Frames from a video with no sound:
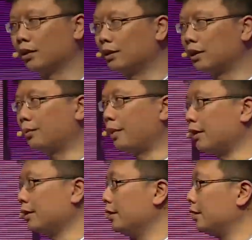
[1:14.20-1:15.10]
Insight
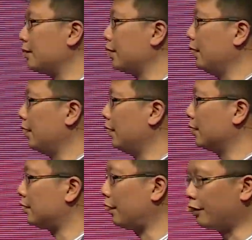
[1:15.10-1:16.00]
Partners in
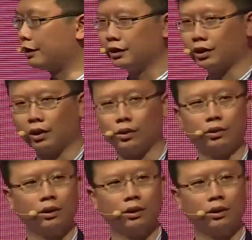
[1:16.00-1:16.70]
San Francisco.